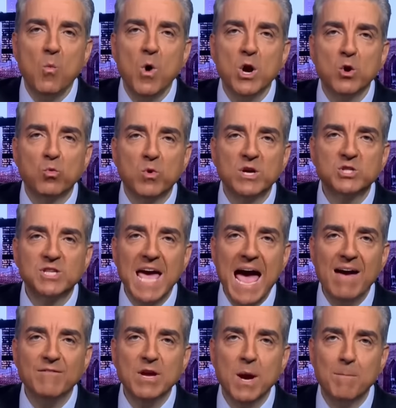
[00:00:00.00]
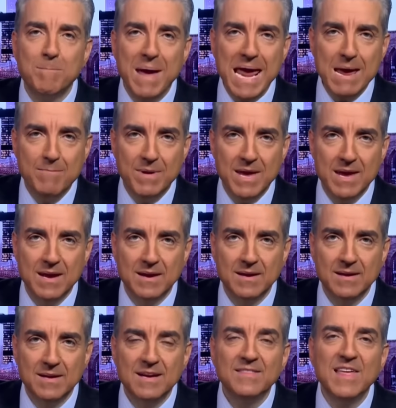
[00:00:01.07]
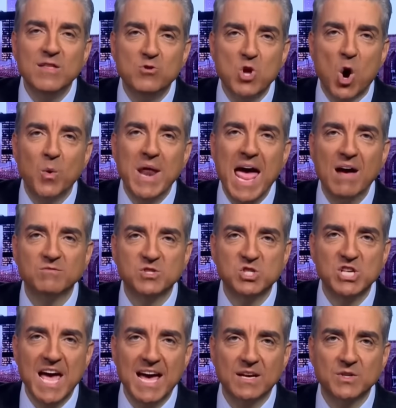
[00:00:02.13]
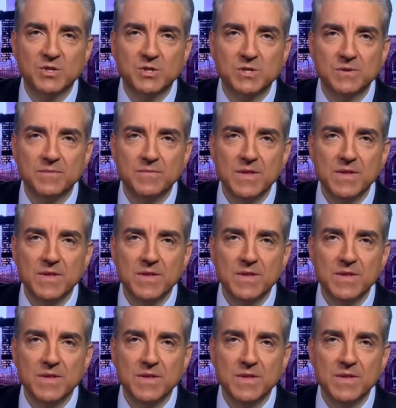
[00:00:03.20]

want to risk having a baby, then don't have sex.